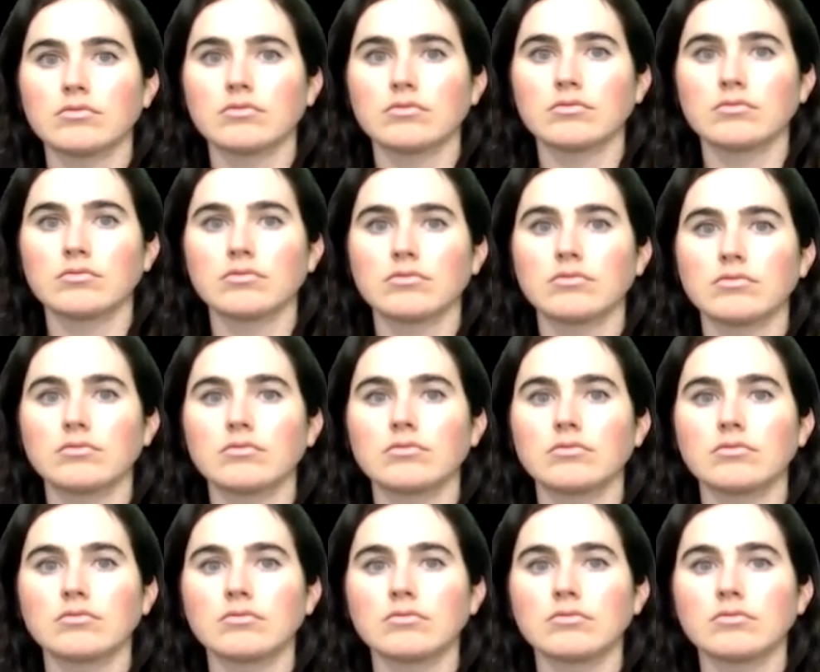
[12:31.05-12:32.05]

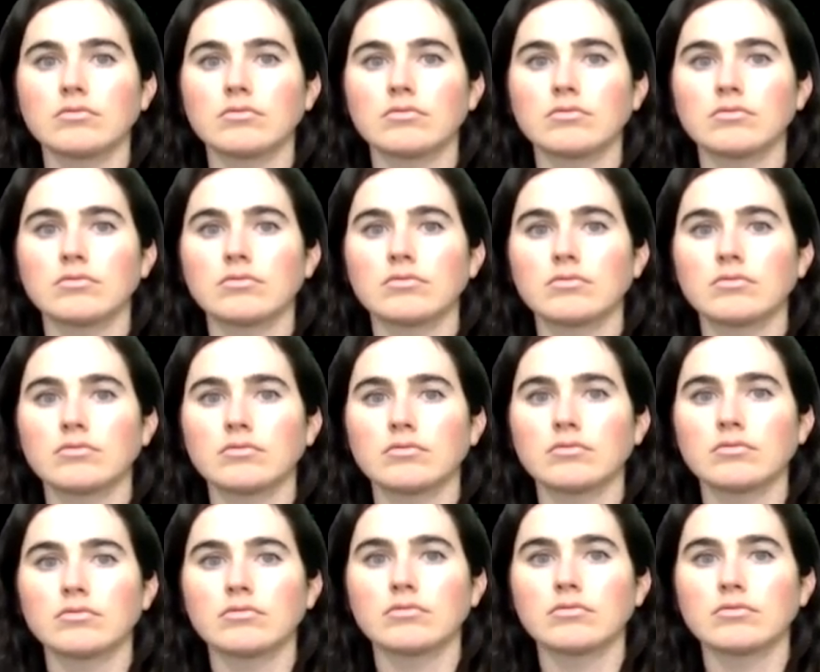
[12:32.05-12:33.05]

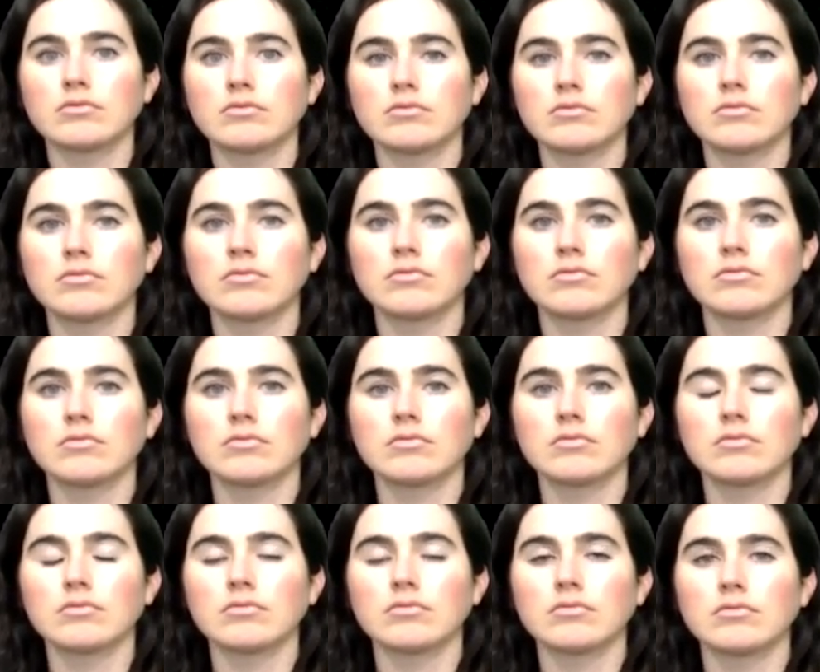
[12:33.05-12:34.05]

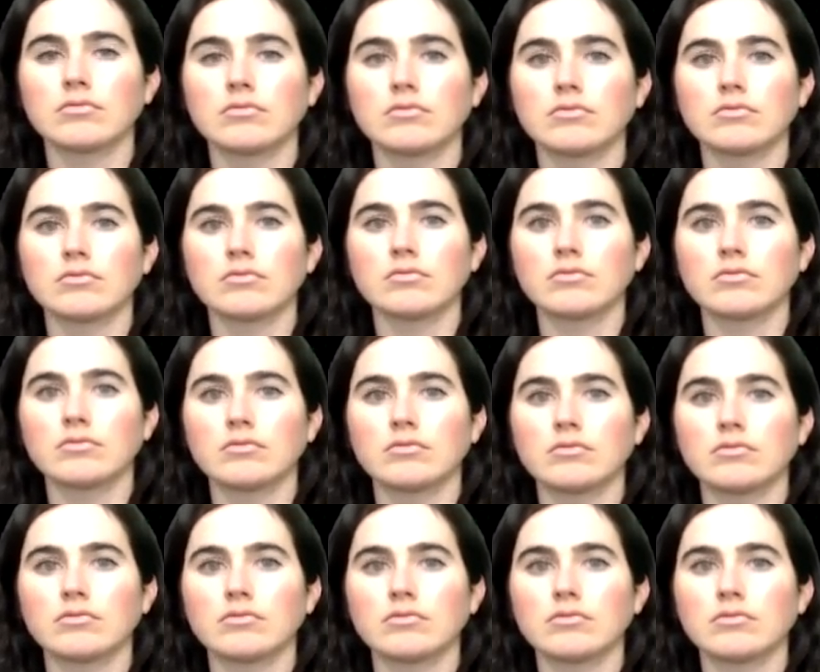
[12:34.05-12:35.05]

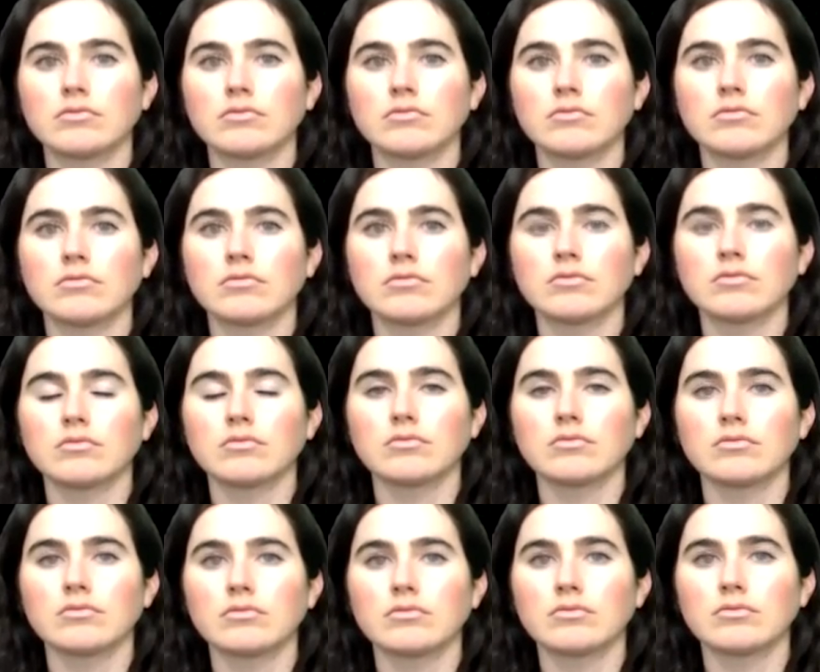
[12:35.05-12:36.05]

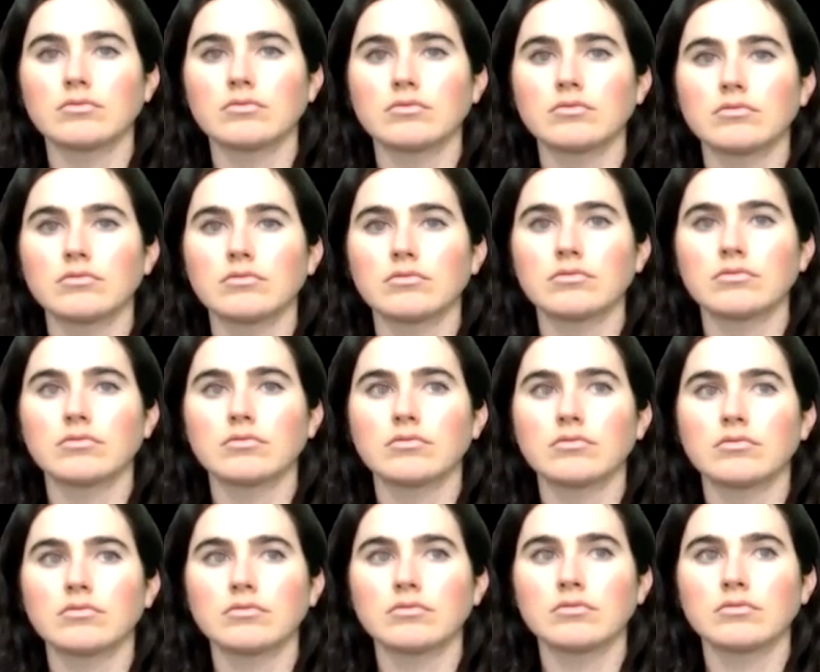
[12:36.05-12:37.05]

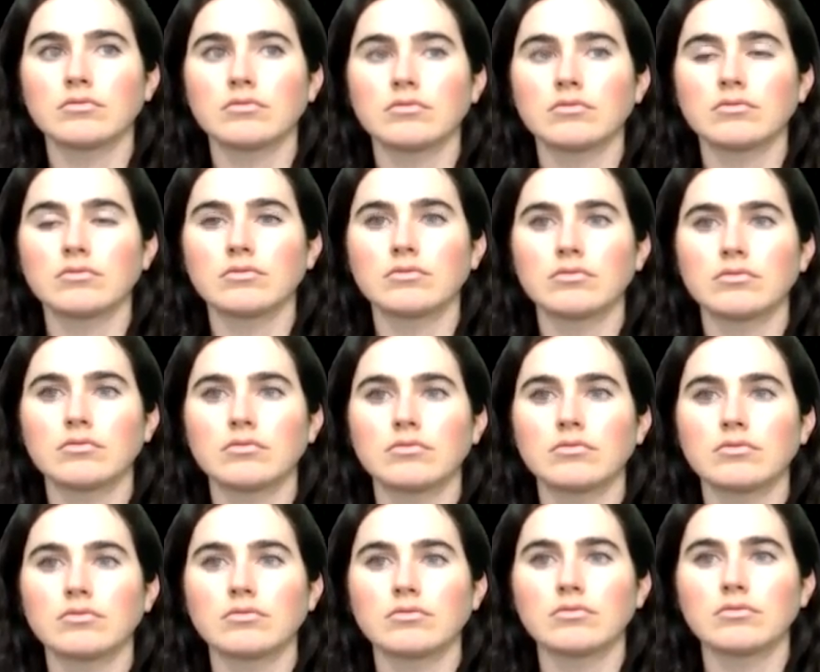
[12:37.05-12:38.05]

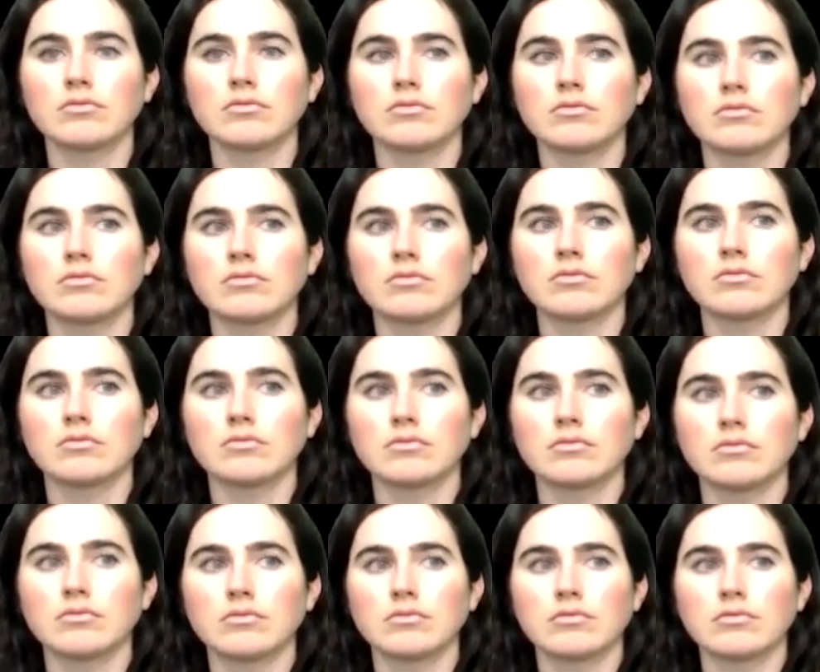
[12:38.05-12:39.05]

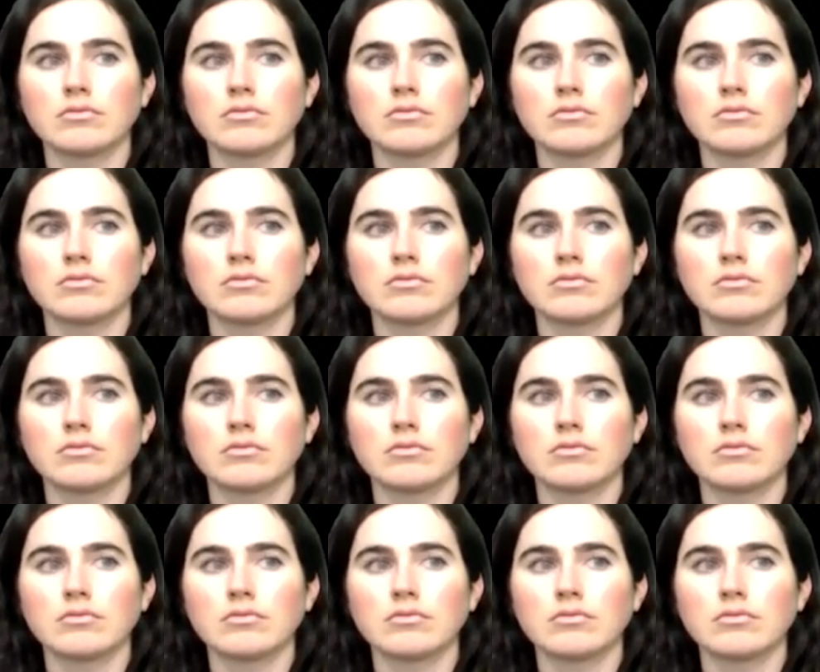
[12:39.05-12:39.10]
(not speaking)